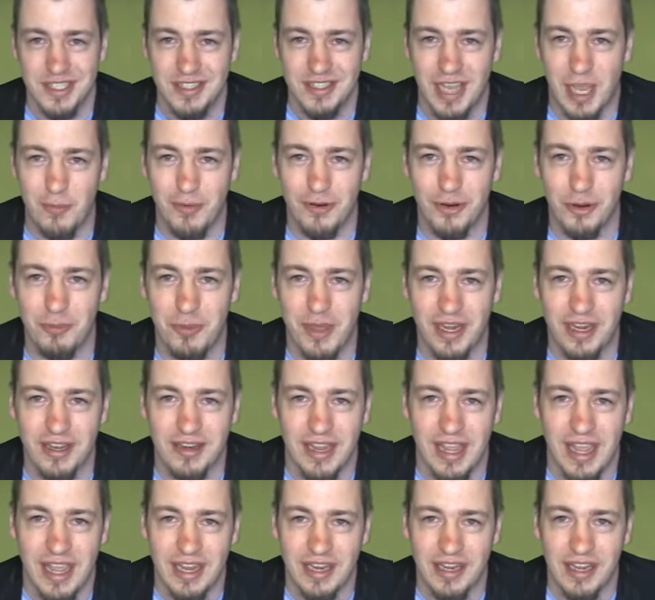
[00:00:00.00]
I'm Randall Bennett,
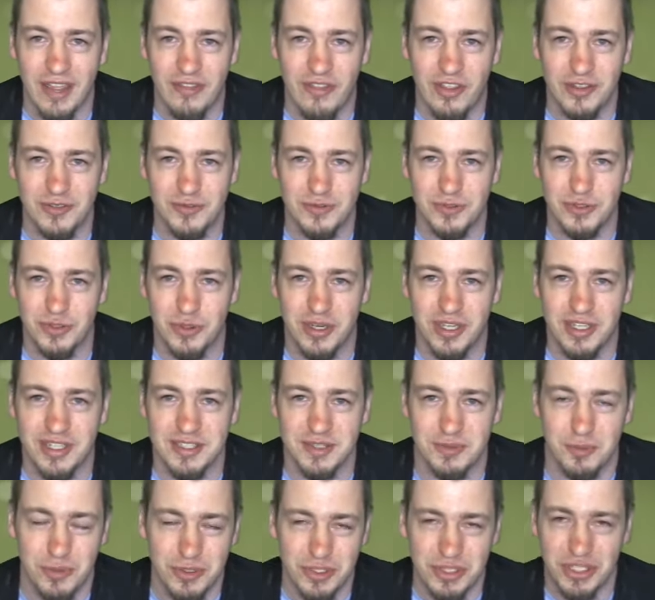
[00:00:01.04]
and uh, thanks for joining us.
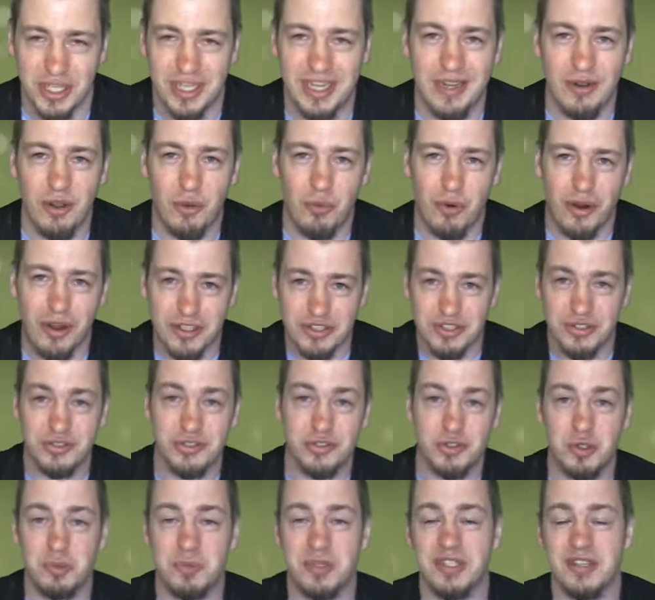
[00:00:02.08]
Appreciate it. We're also
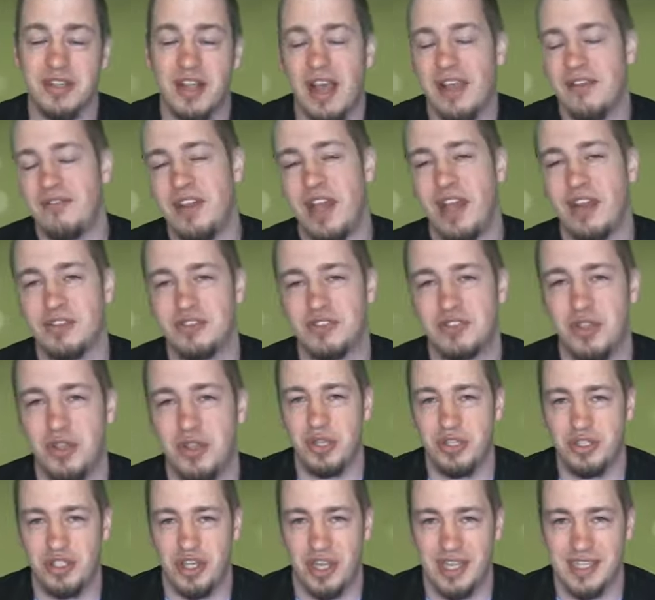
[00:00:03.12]
streaming live now, so
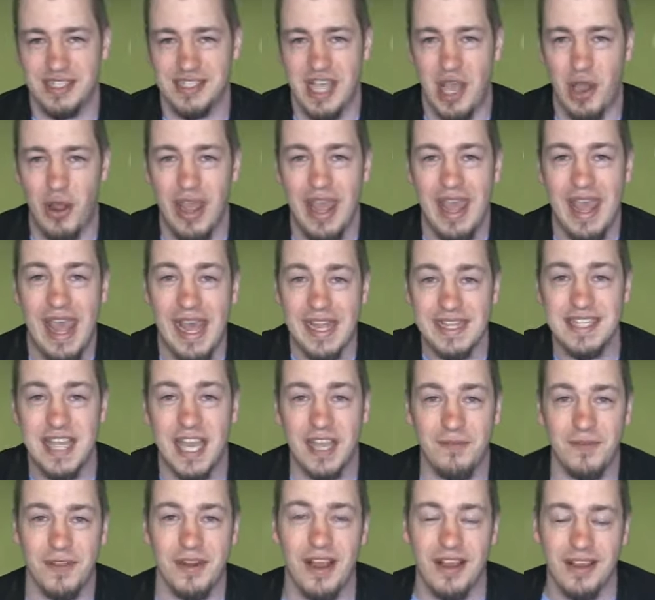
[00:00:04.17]
check us out at
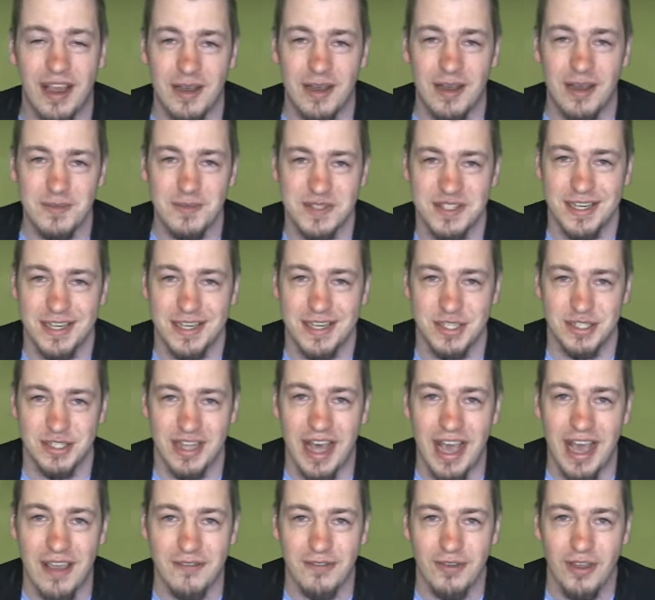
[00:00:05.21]
techvee dot com slash
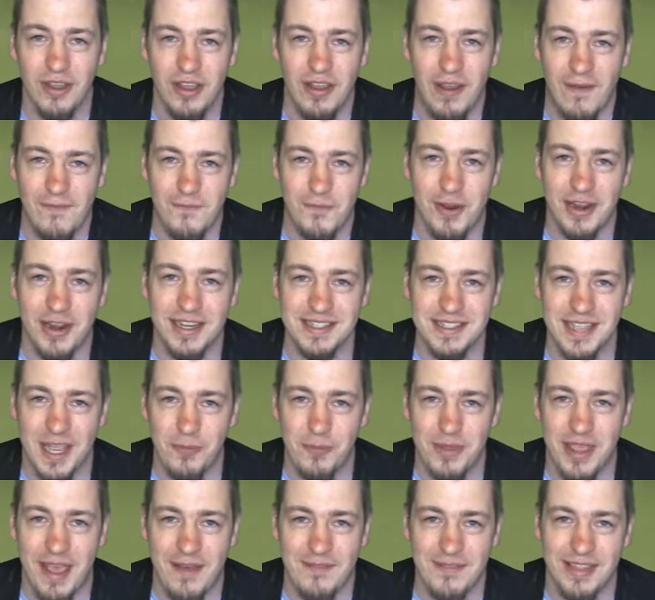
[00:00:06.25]
live for any time
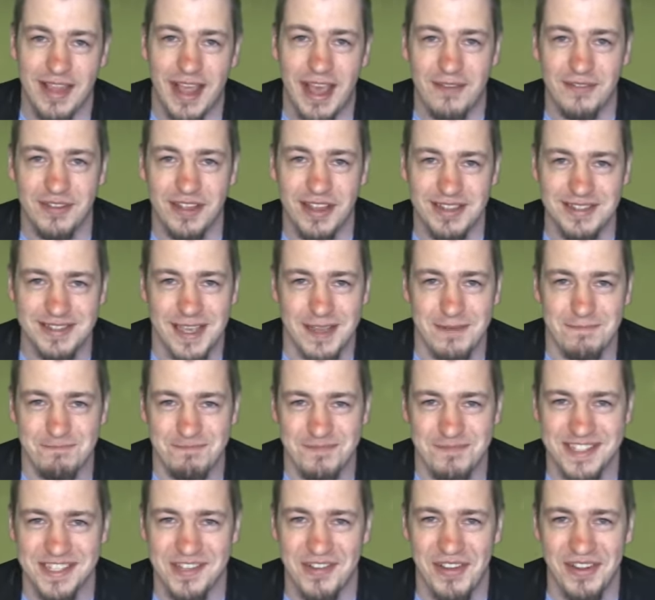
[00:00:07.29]
we have live content.
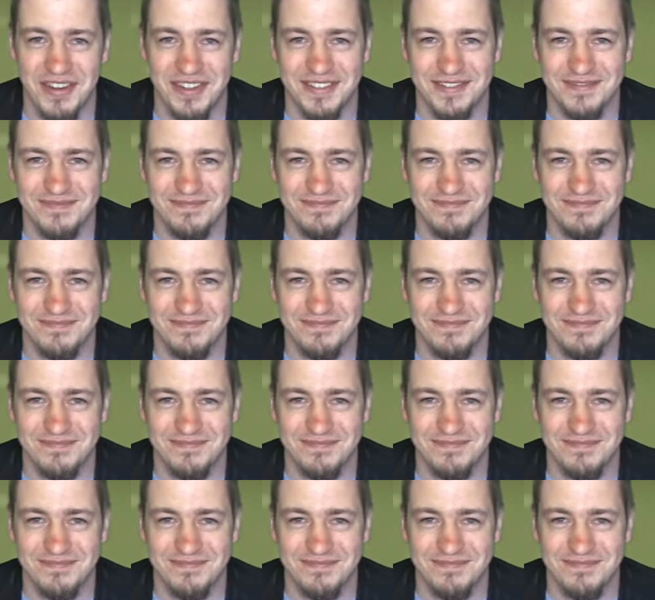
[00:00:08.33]
See you later.